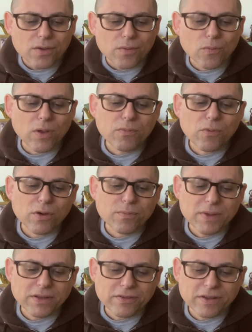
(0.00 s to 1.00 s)
One word
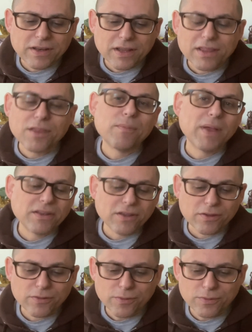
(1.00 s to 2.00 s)
mentioned in the Metta
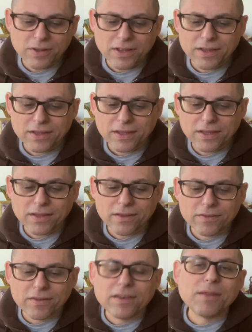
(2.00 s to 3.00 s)
Sutta
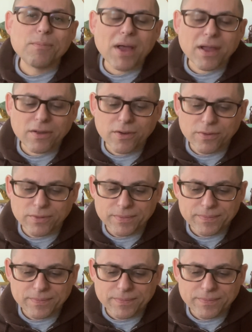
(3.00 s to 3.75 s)
is Nipako.